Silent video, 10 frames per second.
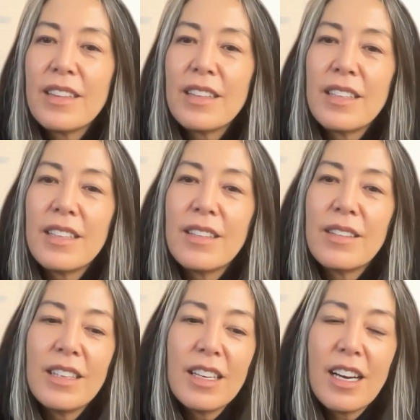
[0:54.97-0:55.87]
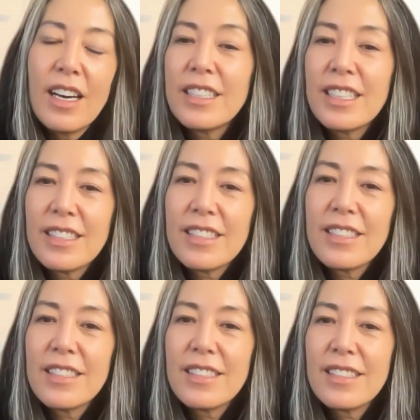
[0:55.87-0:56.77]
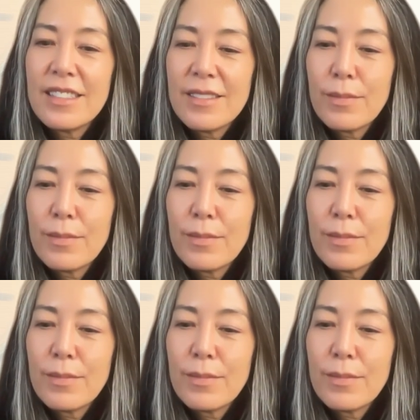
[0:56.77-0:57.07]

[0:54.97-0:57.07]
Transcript: the audience has